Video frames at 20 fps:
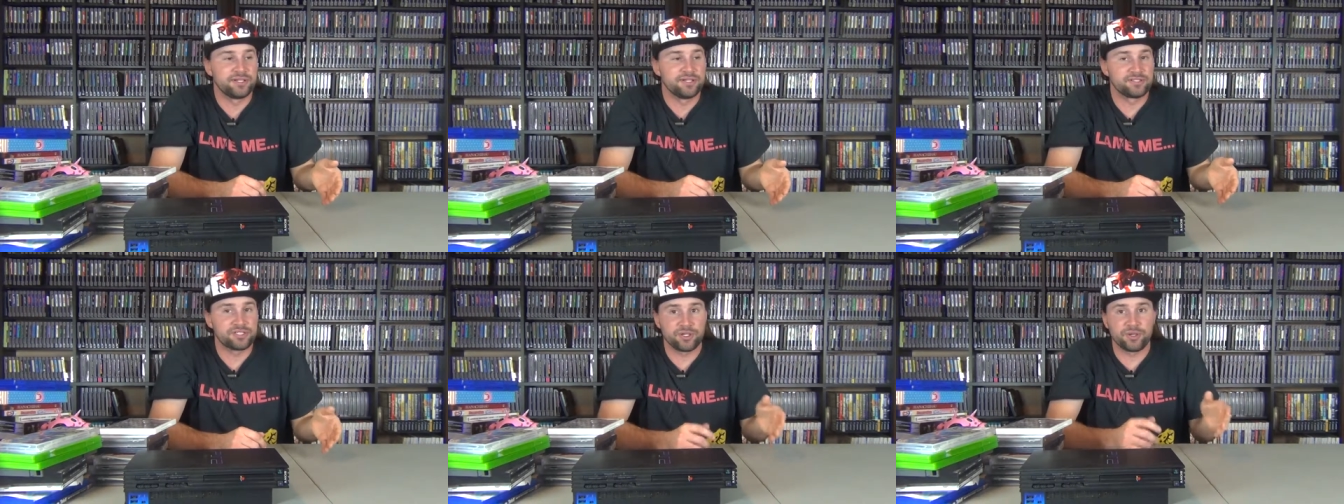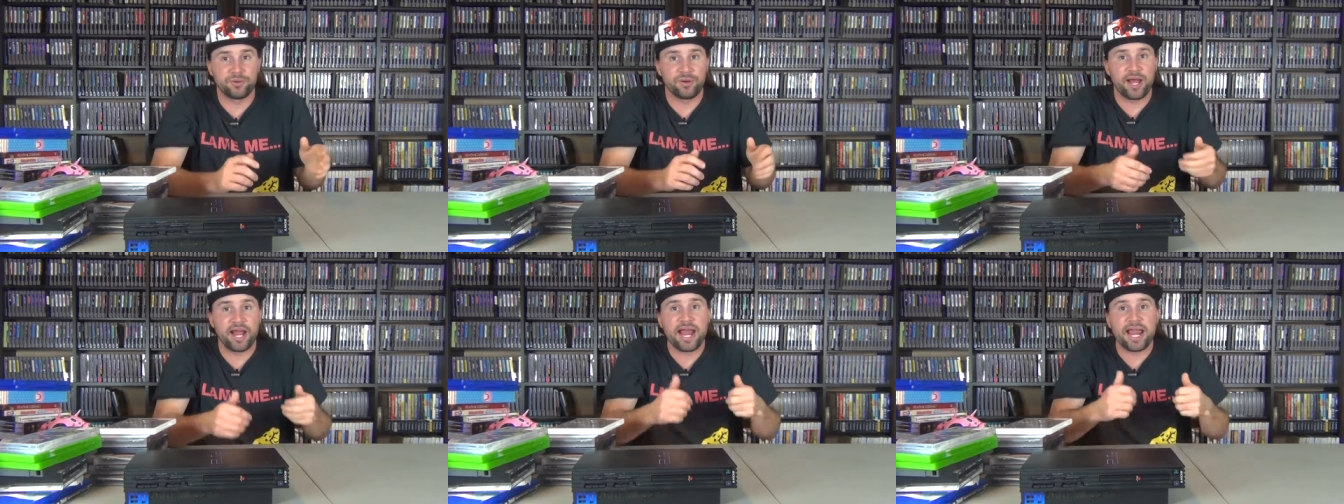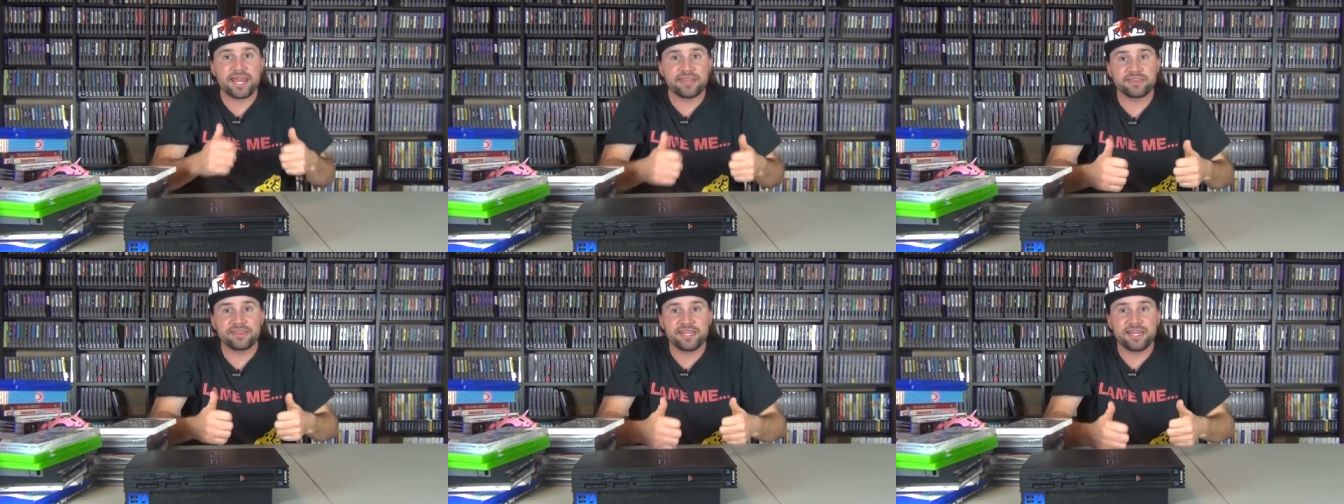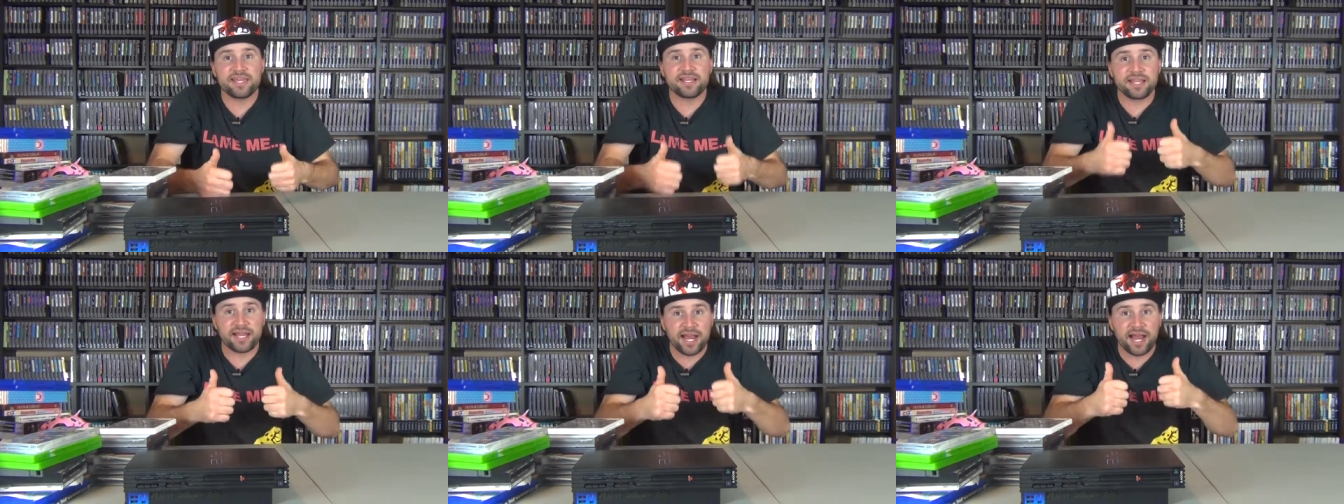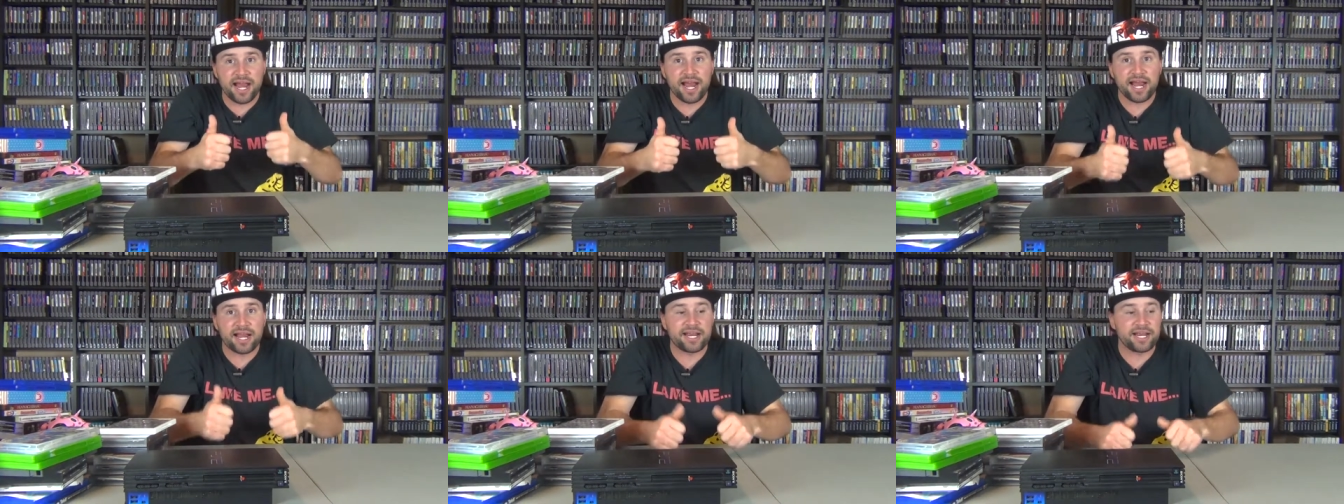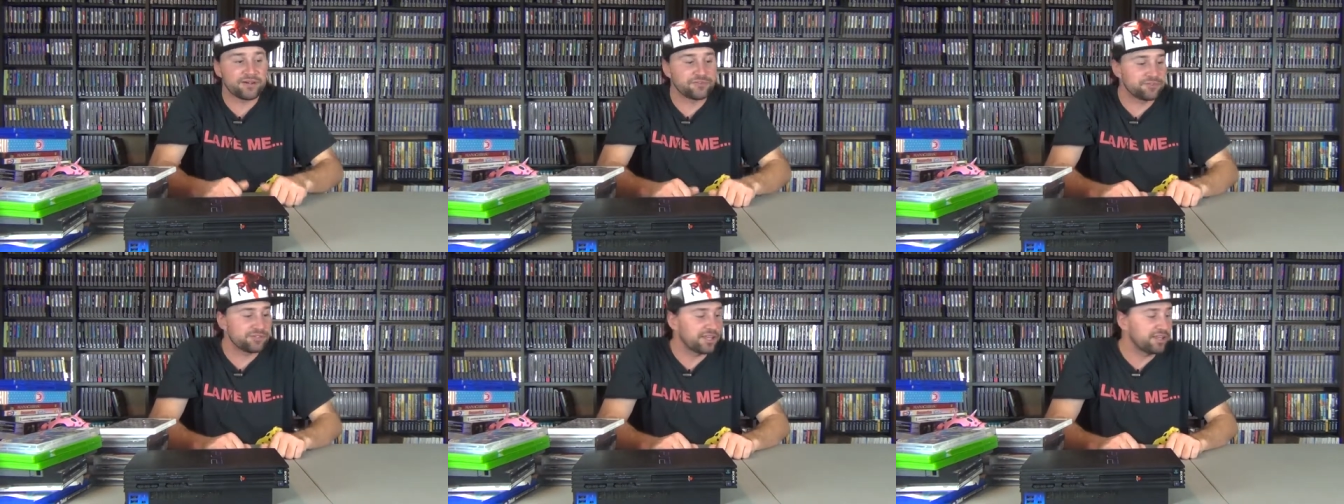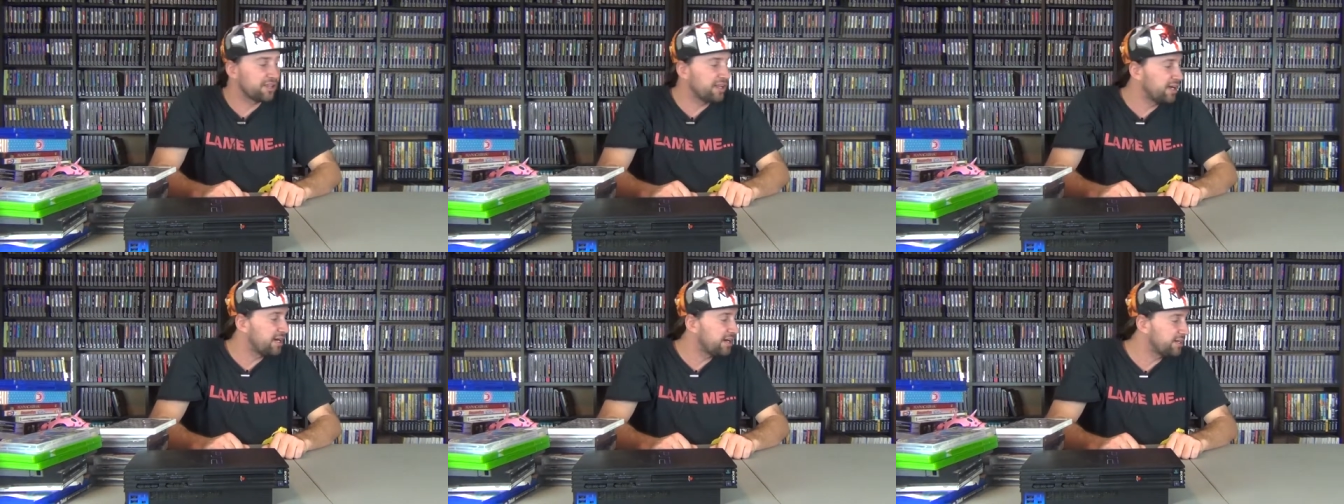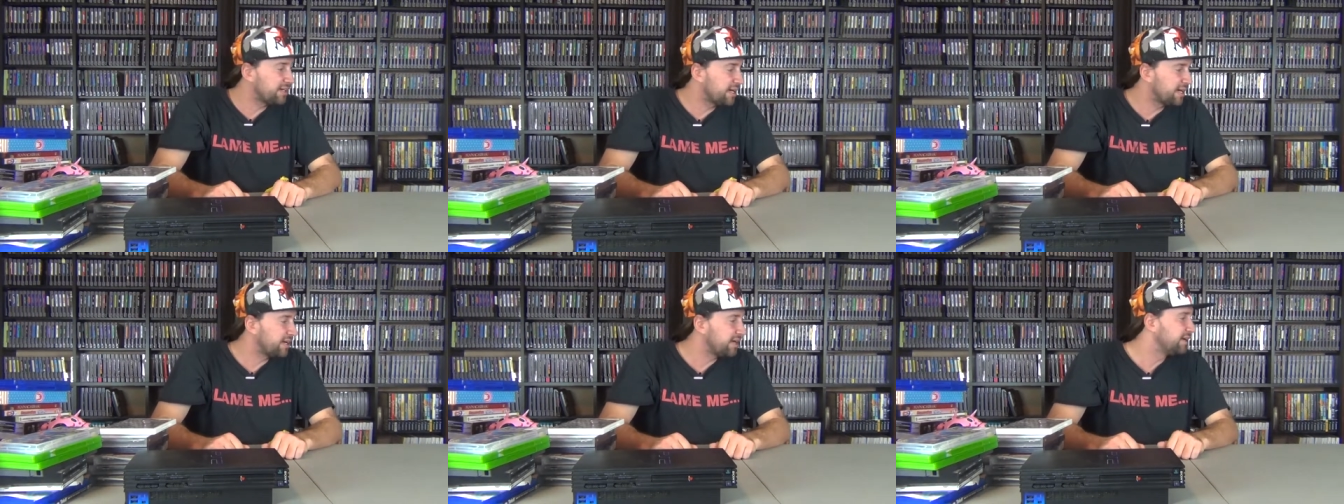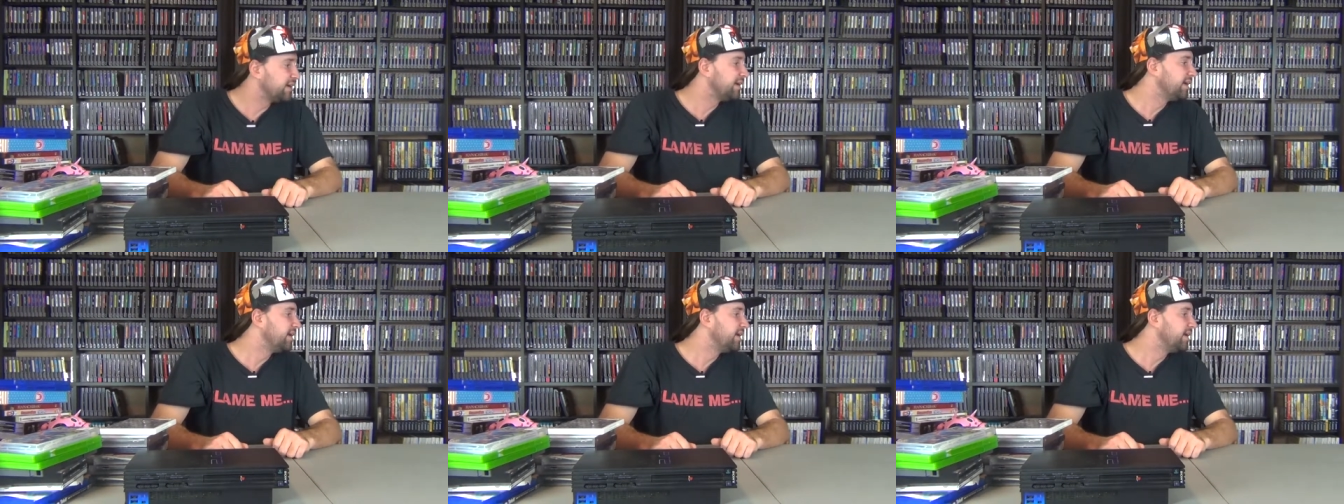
So I think I got really lucky.